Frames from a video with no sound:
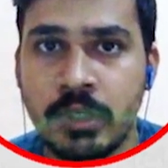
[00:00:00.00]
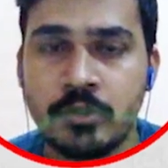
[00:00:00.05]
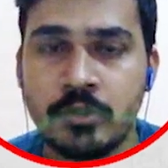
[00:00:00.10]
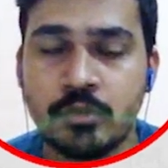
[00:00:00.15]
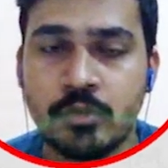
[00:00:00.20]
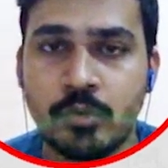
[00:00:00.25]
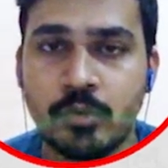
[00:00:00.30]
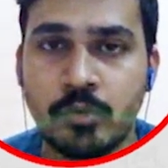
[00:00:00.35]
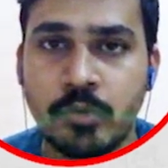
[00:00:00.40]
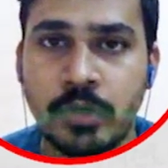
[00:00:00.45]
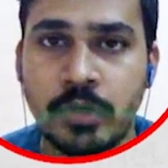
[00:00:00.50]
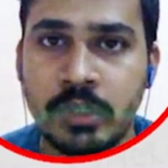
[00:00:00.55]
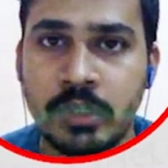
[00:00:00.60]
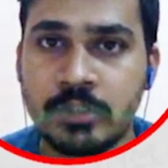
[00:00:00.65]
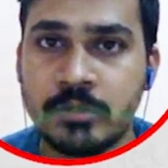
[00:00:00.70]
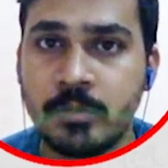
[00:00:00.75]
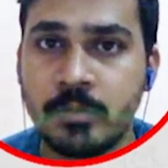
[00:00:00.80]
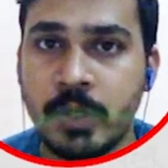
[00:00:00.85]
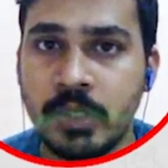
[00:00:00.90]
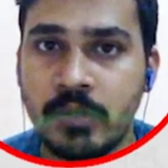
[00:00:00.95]
So it
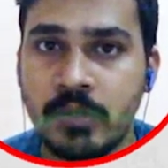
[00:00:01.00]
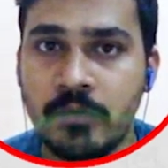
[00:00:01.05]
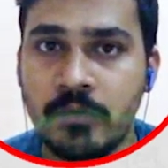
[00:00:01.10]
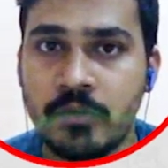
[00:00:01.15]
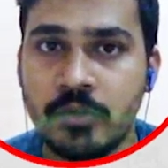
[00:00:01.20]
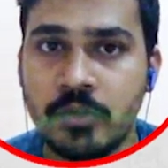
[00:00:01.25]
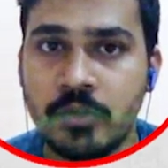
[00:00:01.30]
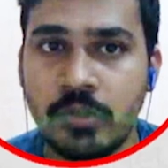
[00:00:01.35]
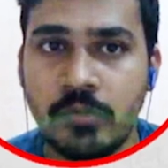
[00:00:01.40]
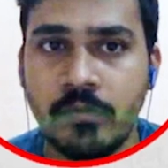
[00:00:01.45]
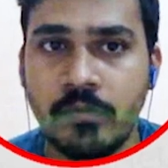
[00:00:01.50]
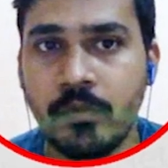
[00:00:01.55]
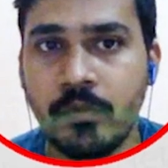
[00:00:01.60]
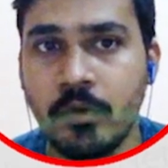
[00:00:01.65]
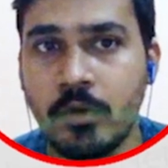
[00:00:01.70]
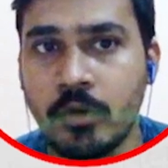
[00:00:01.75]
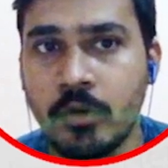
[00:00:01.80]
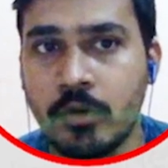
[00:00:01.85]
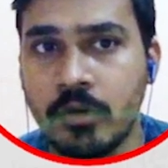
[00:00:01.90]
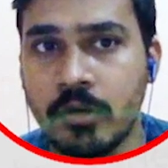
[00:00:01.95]
is beneficial
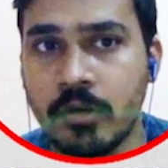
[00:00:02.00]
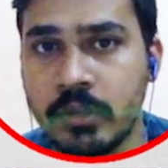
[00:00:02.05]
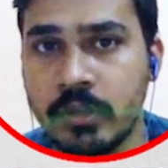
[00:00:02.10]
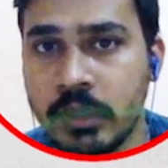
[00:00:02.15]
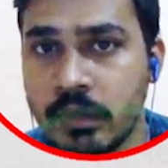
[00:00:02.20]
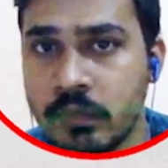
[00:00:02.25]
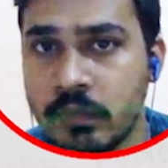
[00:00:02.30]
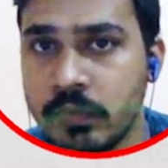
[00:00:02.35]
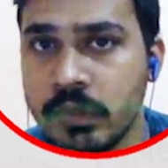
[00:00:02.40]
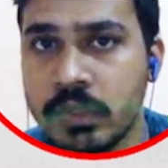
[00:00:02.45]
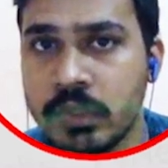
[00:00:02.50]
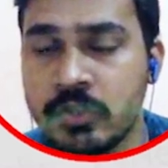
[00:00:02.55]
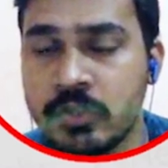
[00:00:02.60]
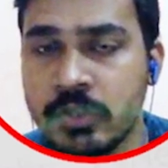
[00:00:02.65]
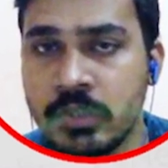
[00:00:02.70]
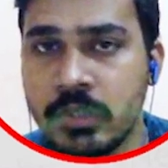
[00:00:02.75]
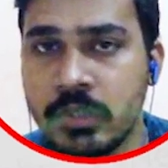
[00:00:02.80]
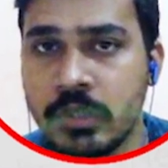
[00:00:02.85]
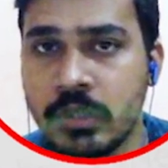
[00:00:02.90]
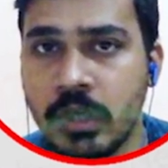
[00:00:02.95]
for network
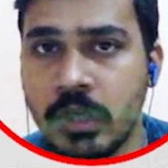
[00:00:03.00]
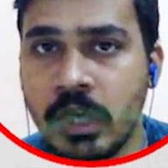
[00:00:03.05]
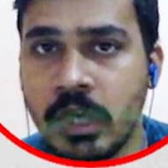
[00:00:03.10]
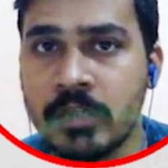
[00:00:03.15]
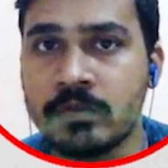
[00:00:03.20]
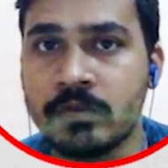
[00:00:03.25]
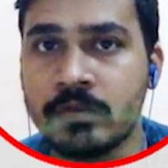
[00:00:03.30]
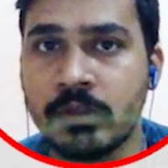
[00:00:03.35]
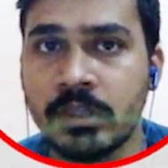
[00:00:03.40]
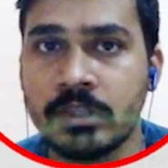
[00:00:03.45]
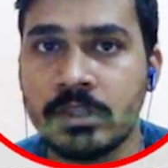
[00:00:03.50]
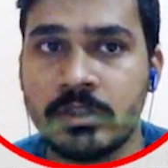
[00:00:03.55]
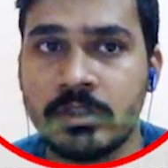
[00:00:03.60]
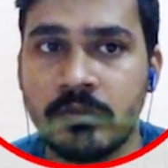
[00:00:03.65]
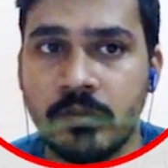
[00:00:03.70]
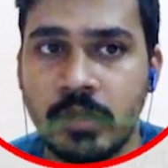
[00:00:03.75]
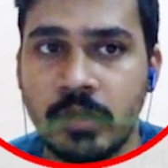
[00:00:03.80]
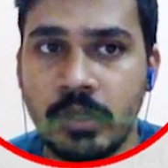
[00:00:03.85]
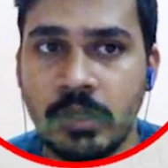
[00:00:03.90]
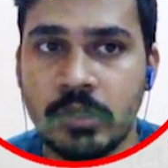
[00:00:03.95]
engineer as well as the
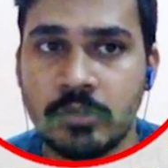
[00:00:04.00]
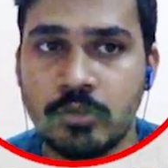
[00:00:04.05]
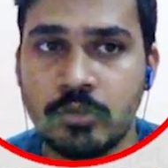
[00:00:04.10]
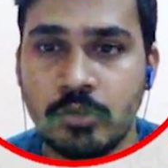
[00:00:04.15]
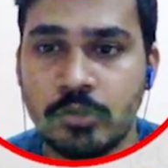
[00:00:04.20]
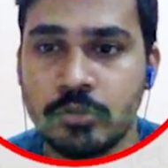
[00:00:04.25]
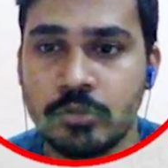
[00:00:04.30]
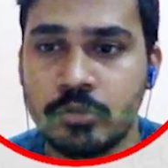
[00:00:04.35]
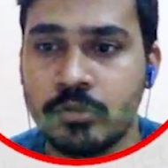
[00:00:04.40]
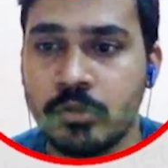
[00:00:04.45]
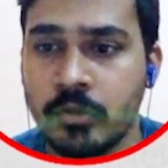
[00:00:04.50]
vendors also.